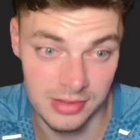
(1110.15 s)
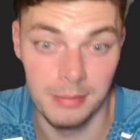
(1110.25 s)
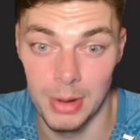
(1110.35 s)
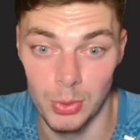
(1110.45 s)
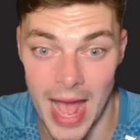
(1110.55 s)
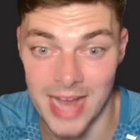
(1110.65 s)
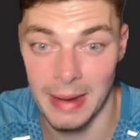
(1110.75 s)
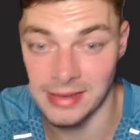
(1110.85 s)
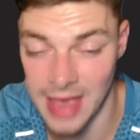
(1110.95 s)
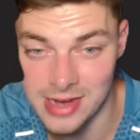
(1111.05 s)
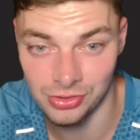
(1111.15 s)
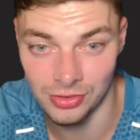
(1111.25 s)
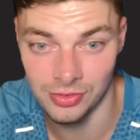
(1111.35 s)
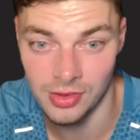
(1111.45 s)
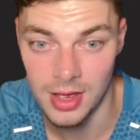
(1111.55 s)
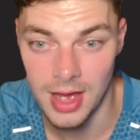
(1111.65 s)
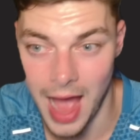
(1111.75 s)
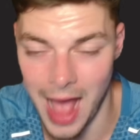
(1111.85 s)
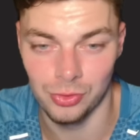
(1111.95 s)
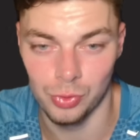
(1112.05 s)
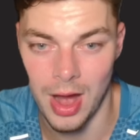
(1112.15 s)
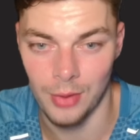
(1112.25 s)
and build expectations as well.